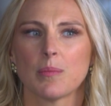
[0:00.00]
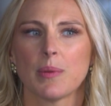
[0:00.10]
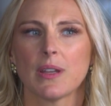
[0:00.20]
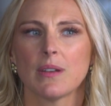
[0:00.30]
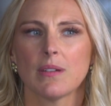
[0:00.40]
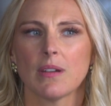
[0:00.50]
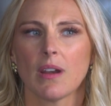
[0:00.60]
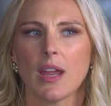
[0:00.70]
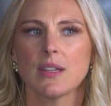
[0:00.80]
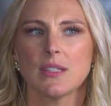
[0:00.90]
Yeah. But
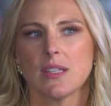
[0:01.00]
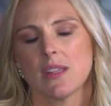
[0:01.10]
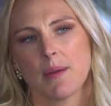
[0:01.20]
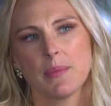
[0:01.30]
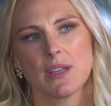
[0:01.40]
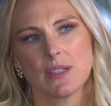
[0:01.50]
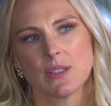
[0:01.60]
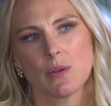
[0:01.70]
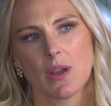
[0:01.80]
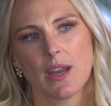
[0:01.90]
I could see that being
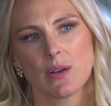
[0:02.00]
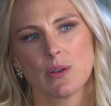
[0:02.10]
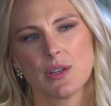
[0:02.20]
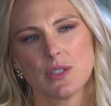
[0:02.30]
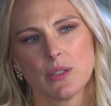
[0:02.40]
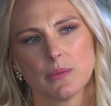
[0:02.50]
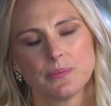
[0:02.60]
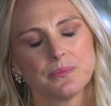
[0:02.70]
its own category too.